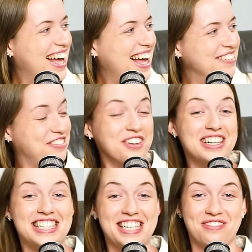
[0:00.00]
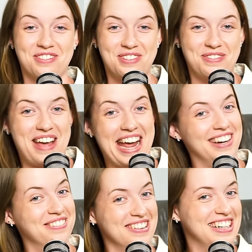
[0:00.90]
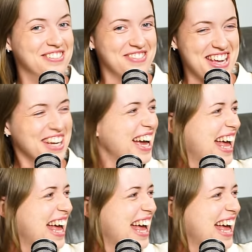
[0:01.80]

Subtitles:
If you're listening from Spain, we love you.